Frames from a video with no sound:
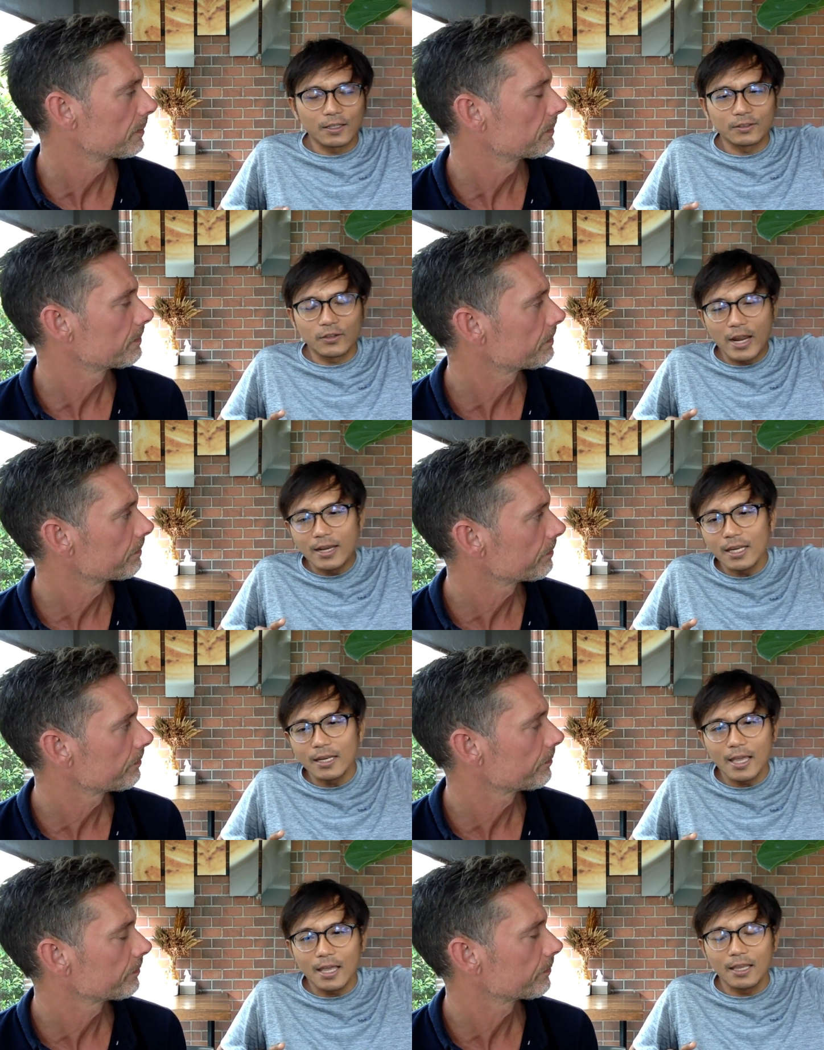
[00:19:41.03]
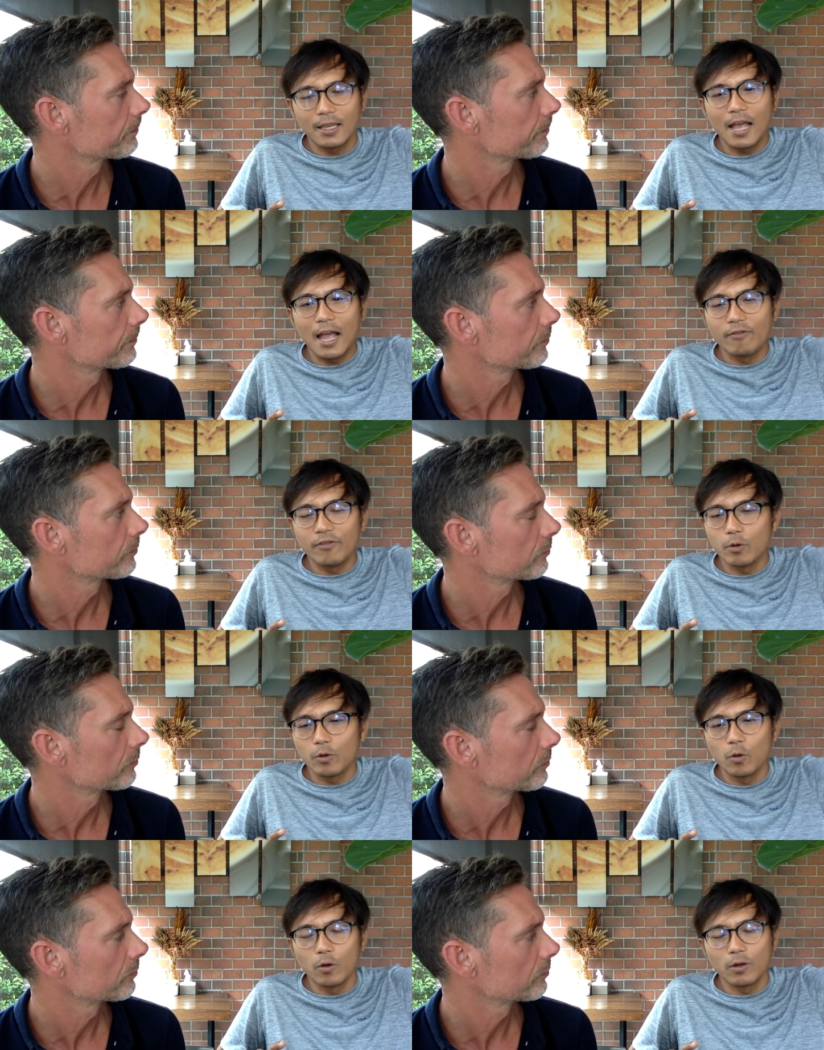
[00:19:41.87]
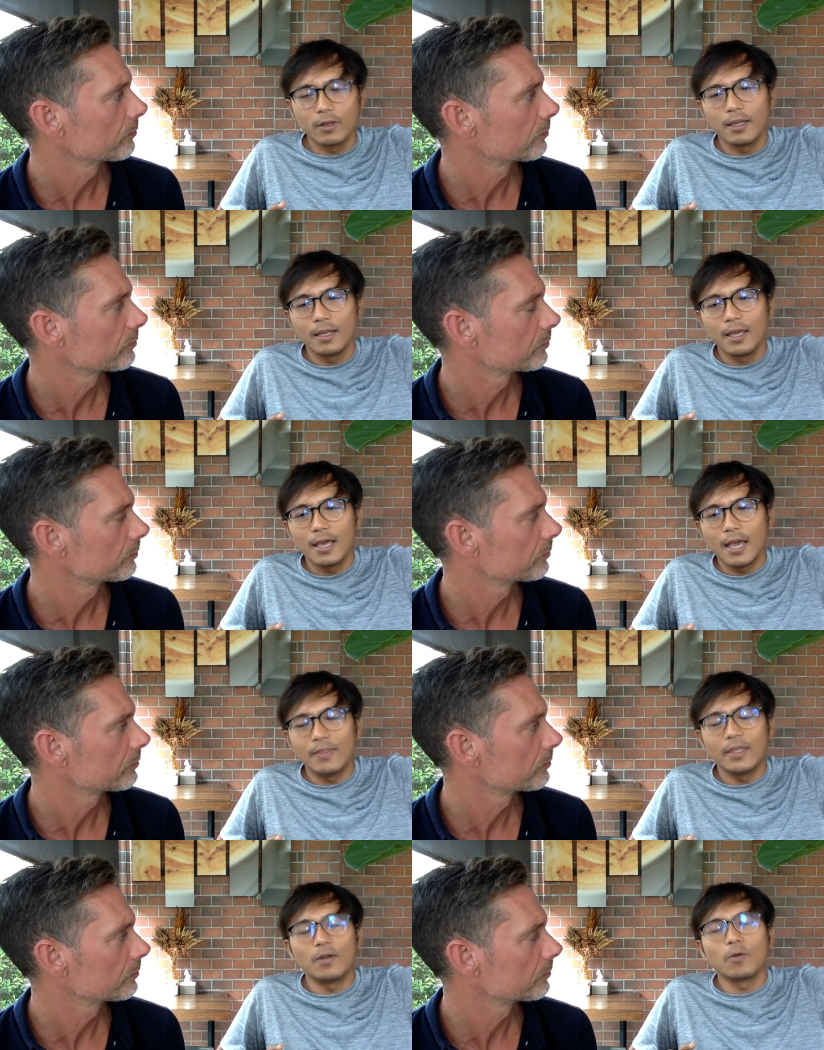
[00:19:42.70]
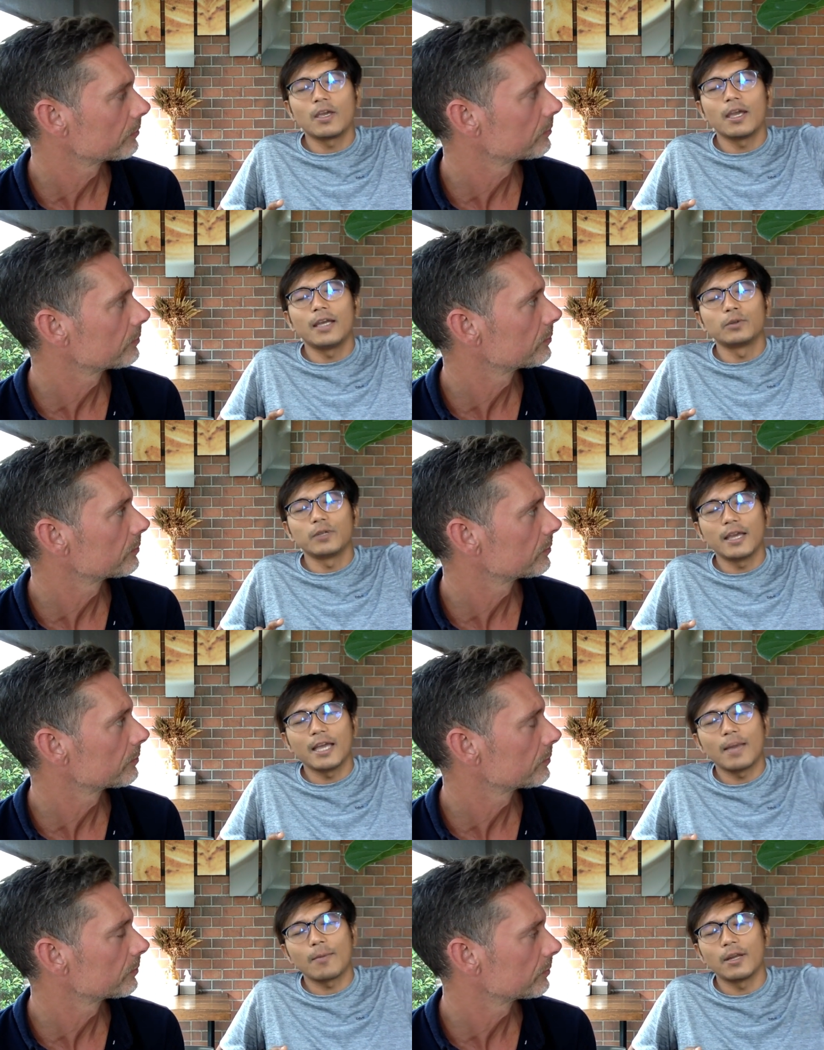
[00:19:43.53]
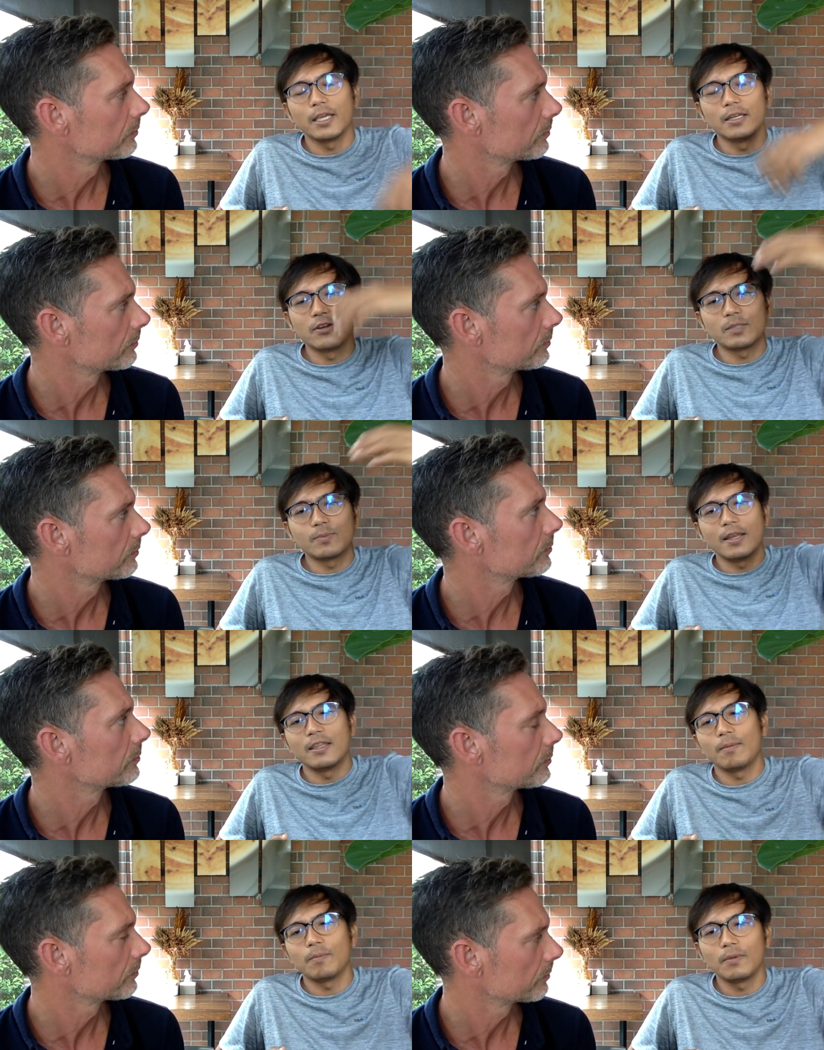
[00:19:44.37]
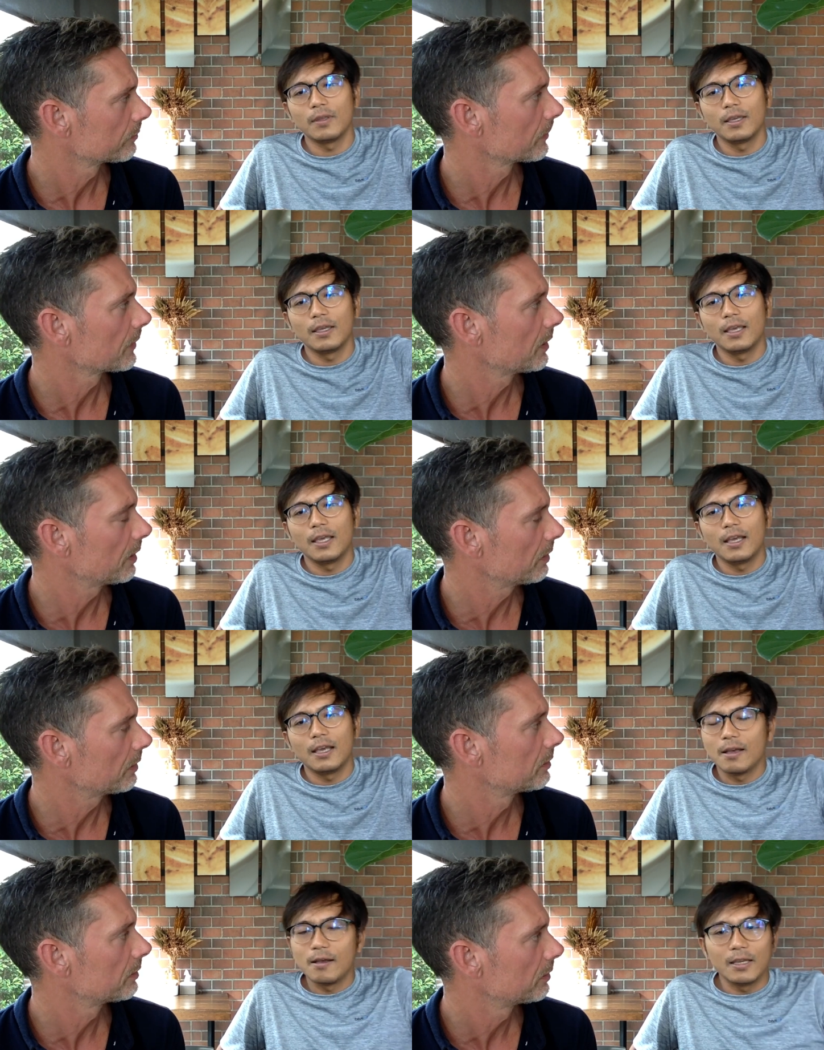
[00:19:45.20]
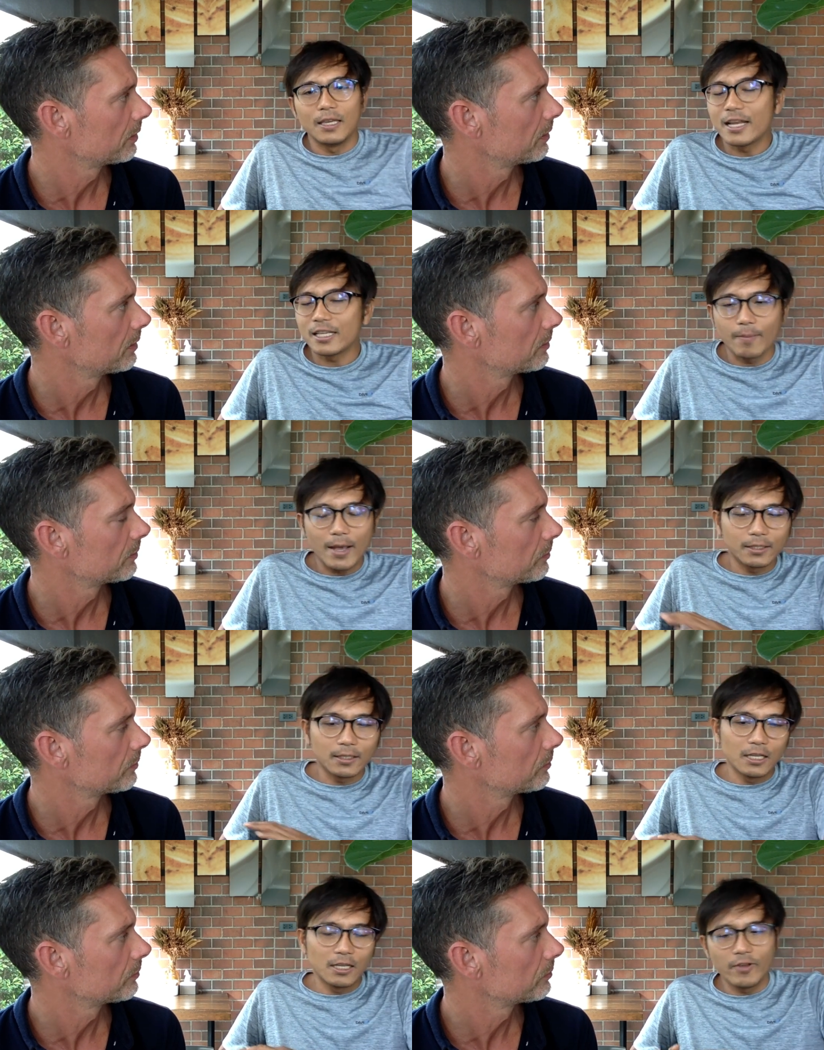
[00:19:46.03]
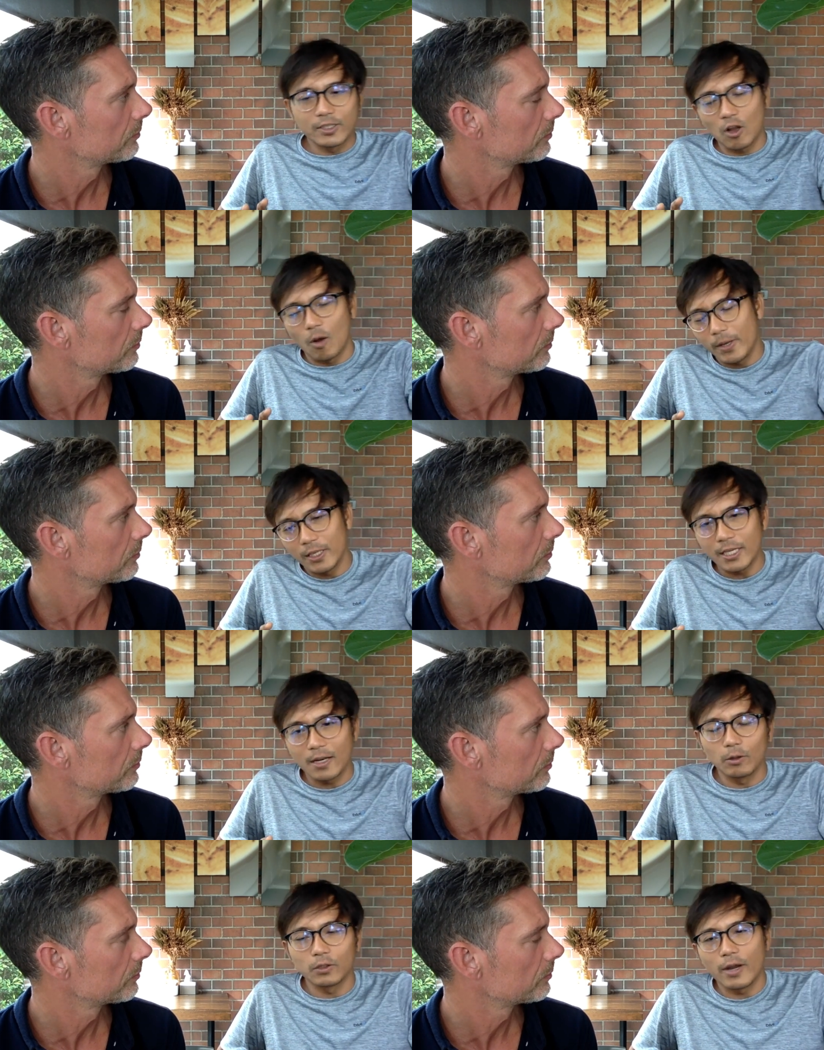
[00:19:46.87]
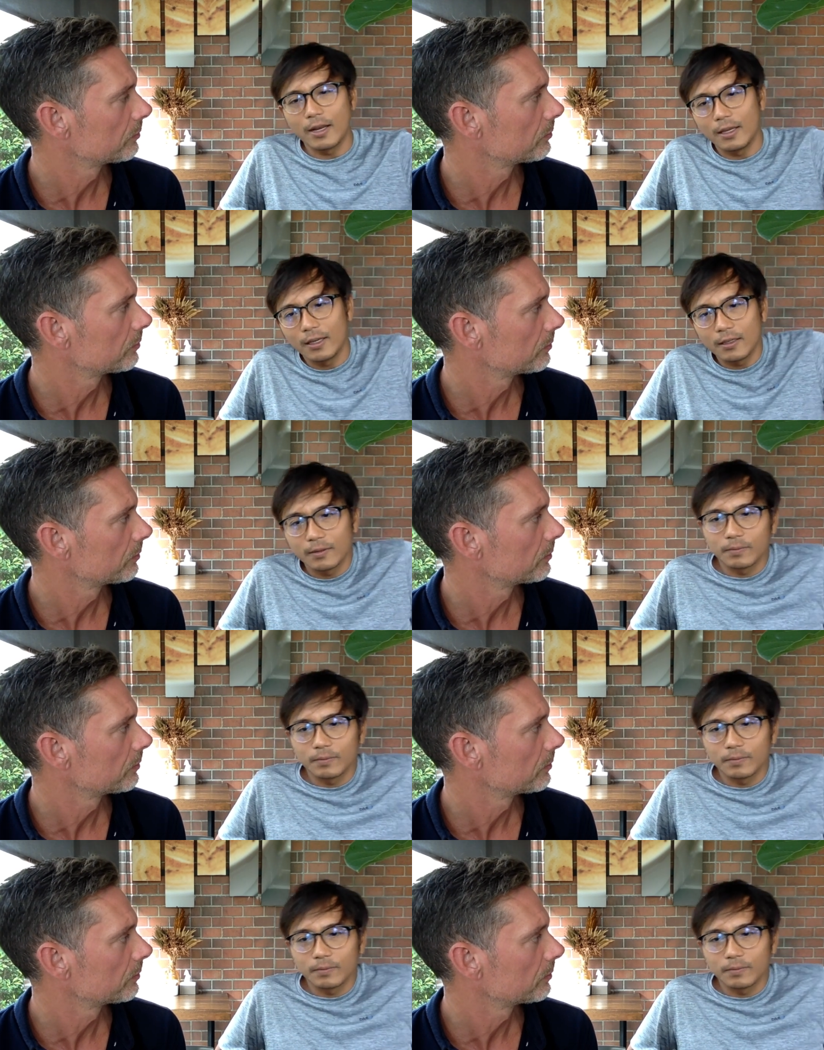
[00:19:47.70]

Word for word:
Speaker 1: training day I feel good, and then okay, today I'm gonna increase my depth. Yeah. It doesn't matter if it's competition or training,